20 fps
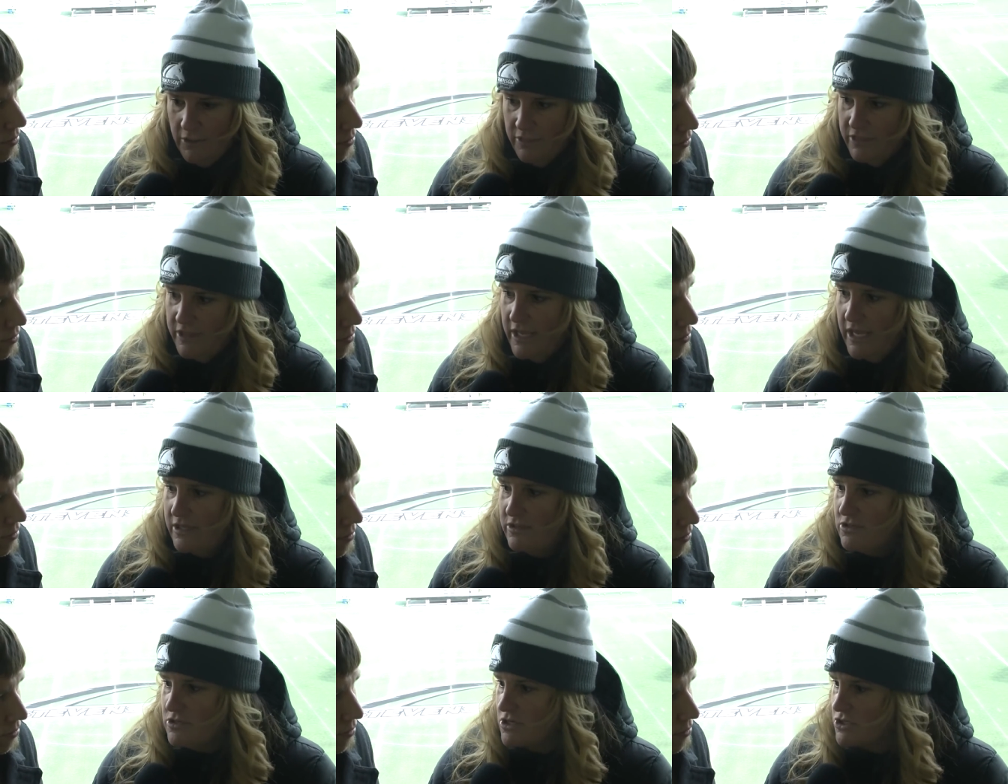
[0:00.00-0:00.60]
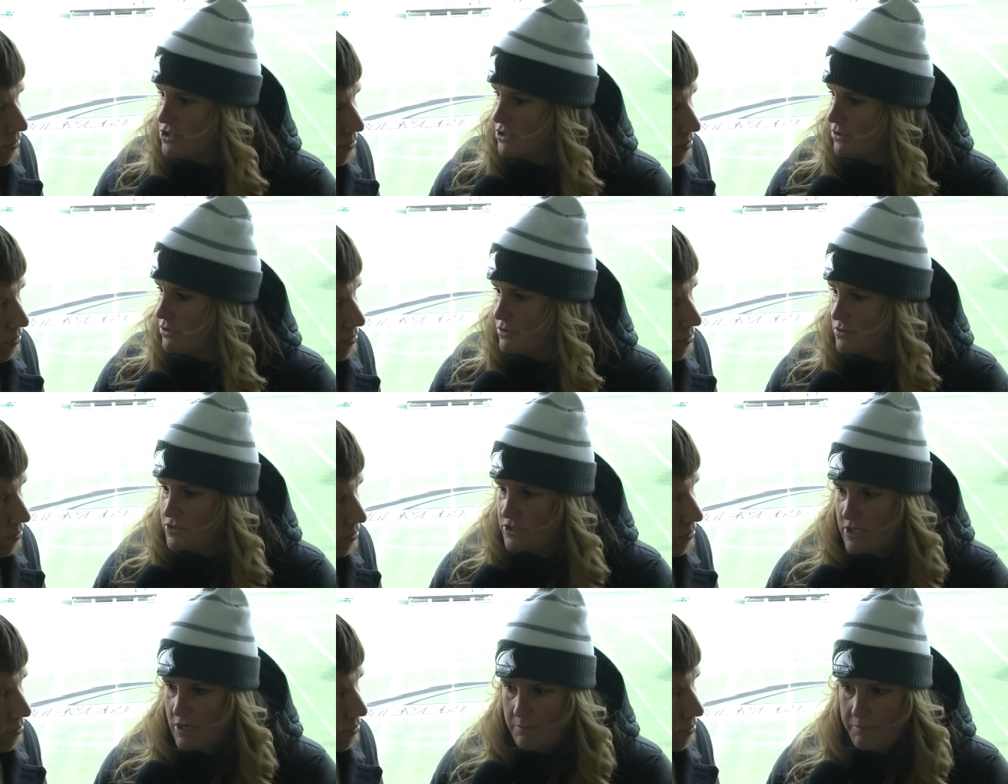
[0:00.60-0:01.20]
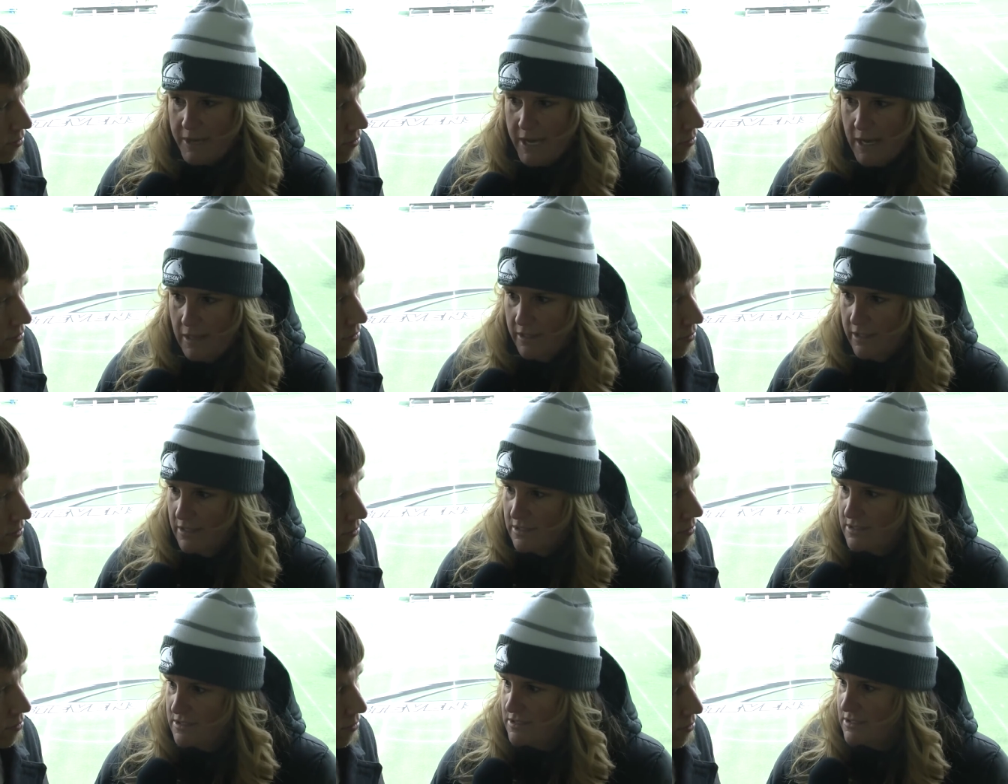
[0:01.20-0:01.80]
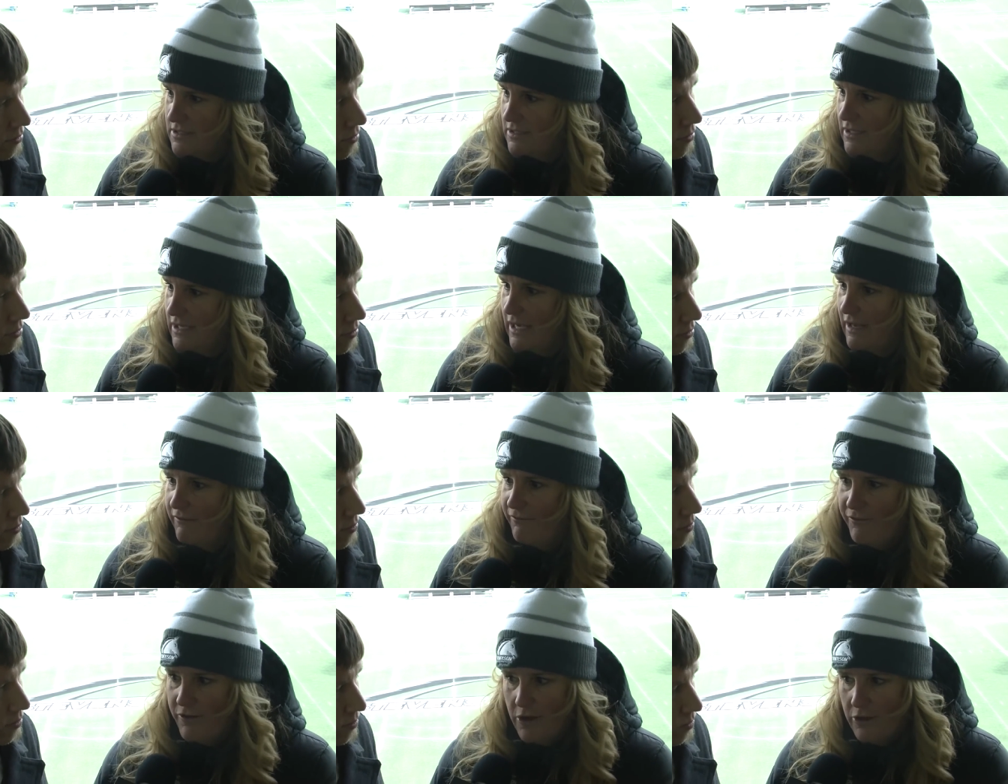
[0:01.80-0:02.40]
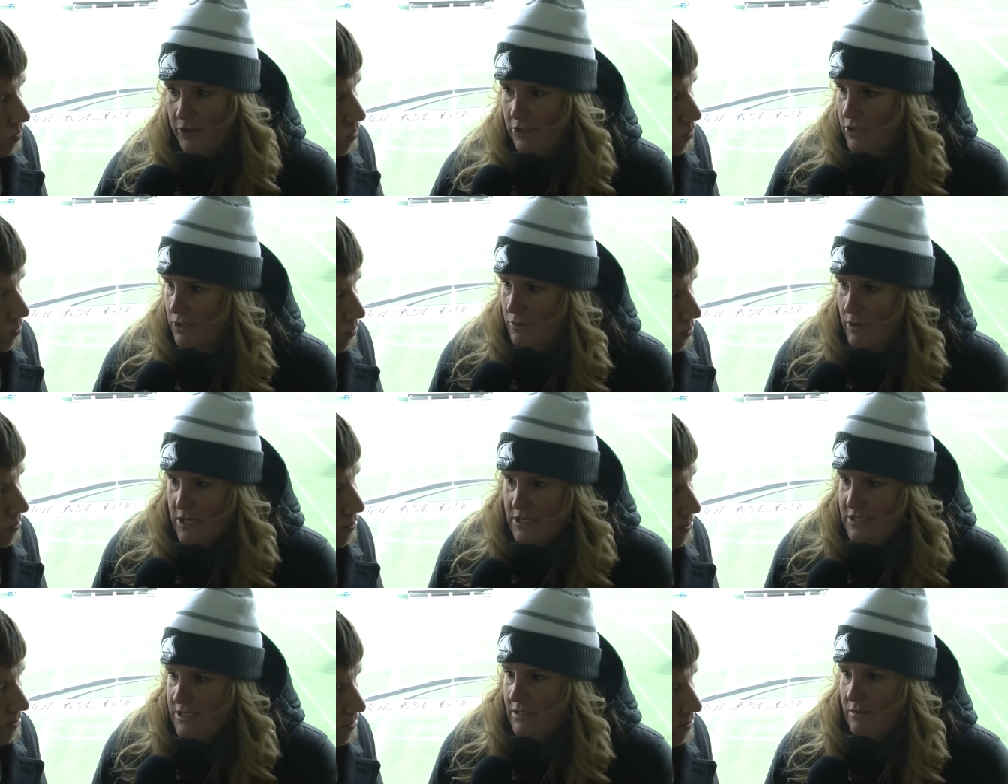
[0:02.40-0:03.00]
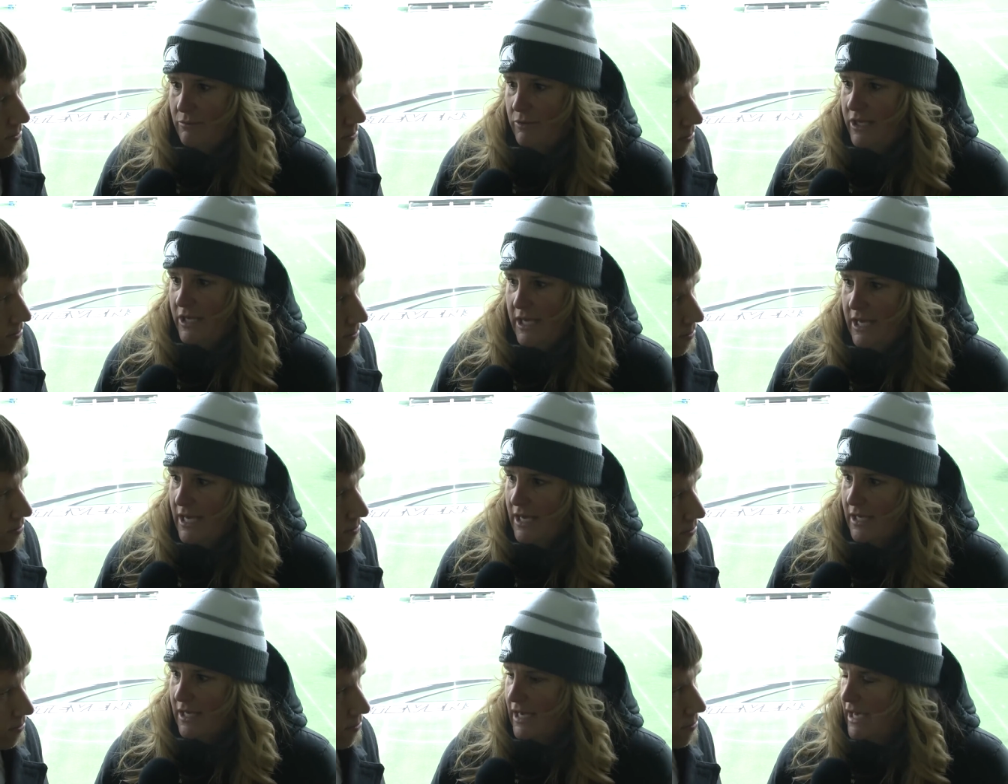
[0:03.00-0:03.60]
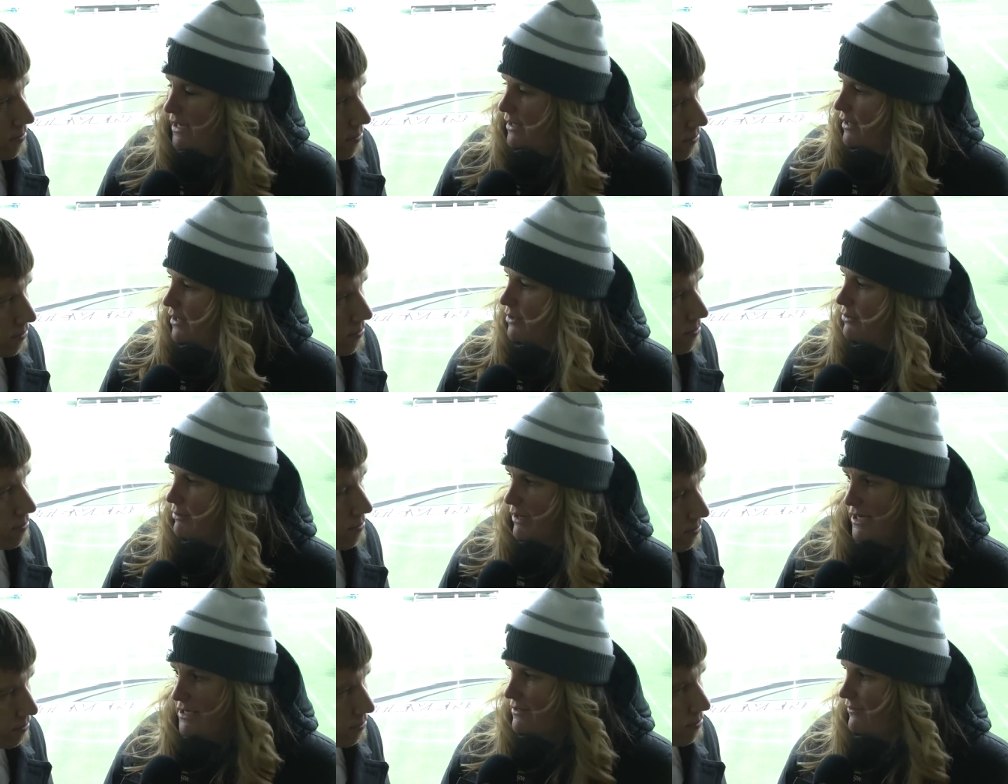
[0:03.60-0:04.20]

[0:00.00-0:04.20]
they start to lose their balance and fall into us, and we can't get a great